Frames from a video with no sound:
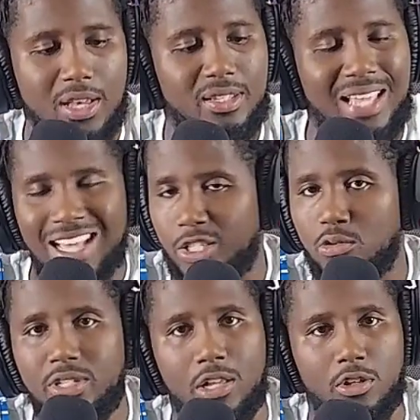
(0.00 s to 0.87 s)
Stats
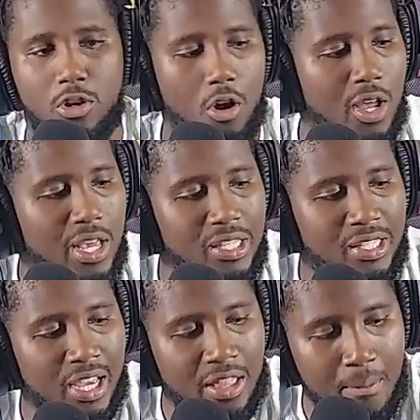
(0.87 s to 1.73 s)
don't tell it all. He's
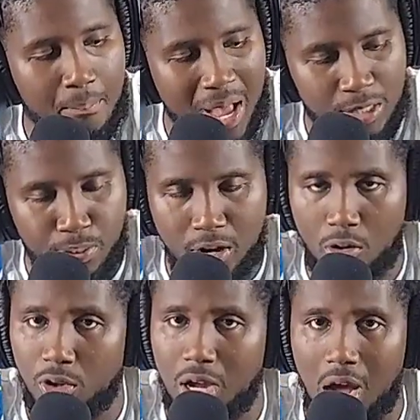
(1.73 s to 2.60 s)
sticking the best player
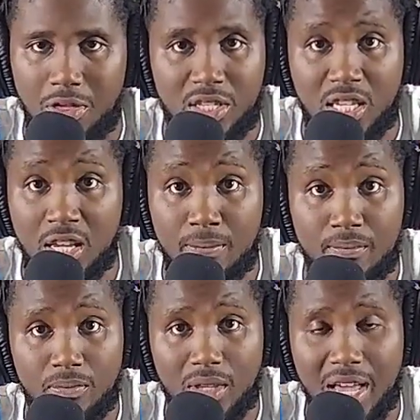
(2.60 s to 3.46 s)
on the other team,
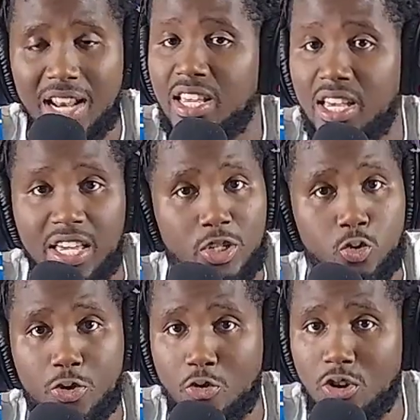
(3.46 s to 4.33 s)
and he can
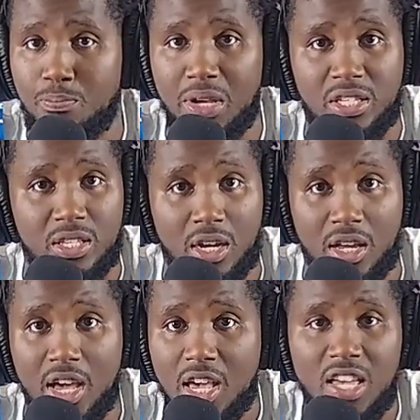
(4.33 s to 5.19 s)
get you a 30-piece
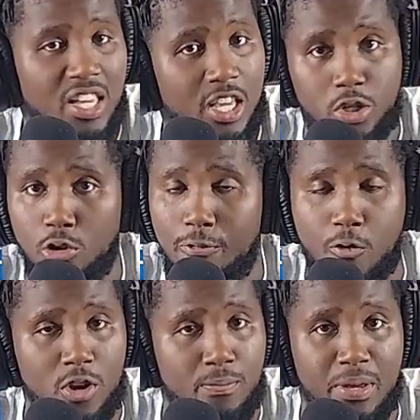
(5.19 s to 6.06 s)
nugget. He can get you a
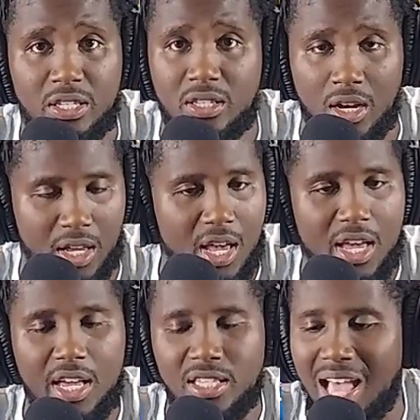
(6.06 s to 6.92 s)
40-piece nugget.
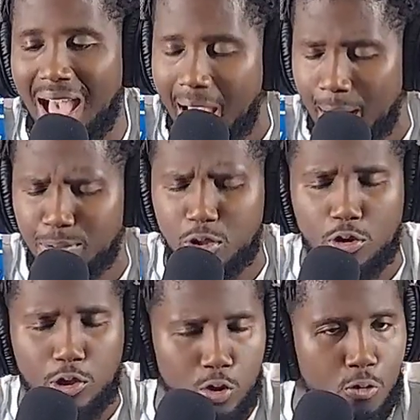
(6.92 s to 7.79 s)
He's an
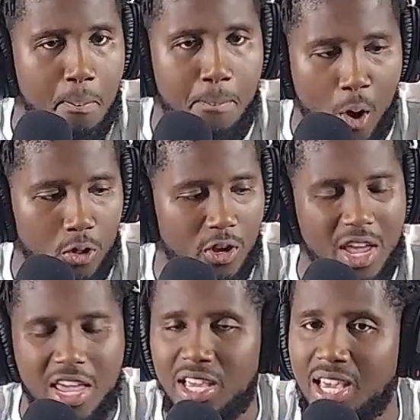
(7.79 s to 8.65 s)
absolute baller.
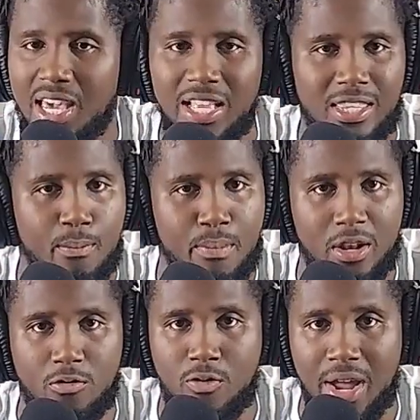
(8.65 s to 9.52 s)
He can hit the
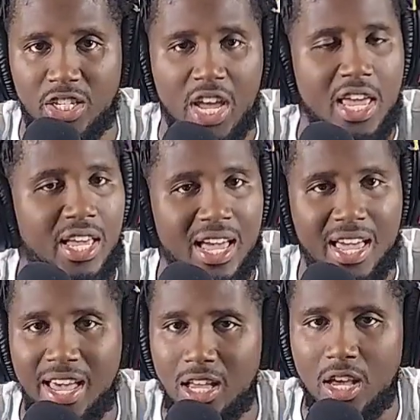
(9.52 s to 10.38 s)
mid-range. He can
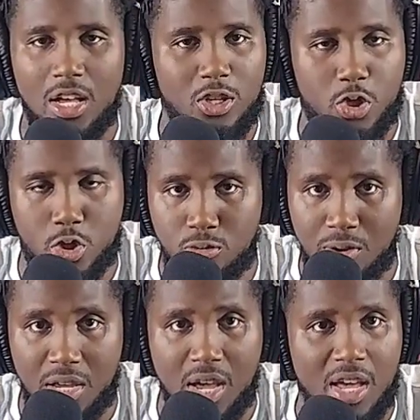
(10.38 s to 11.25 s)
hit the
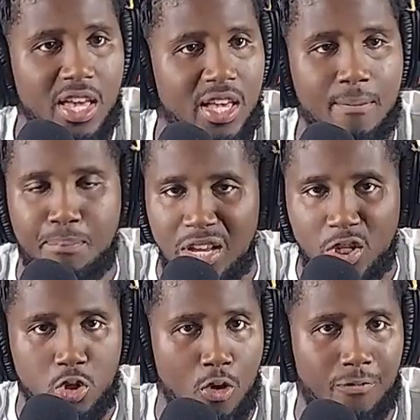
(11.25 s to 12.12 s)
three. He can
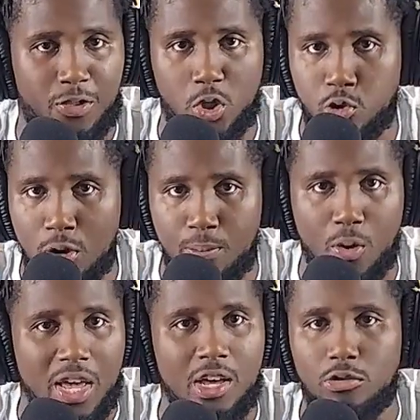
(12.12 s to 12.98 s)
beat you off the
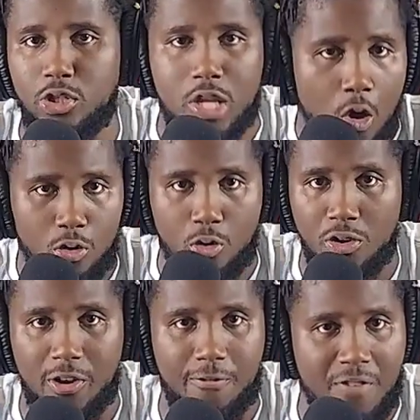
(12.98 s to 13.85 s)
dribble. He'll dunk
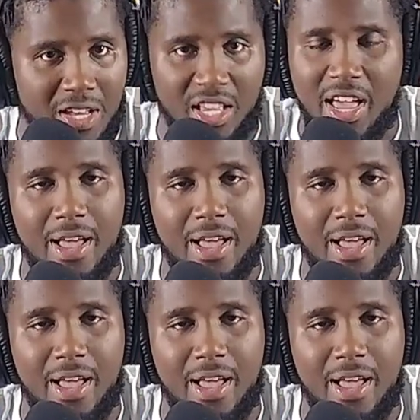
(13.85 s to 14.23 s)
on your face.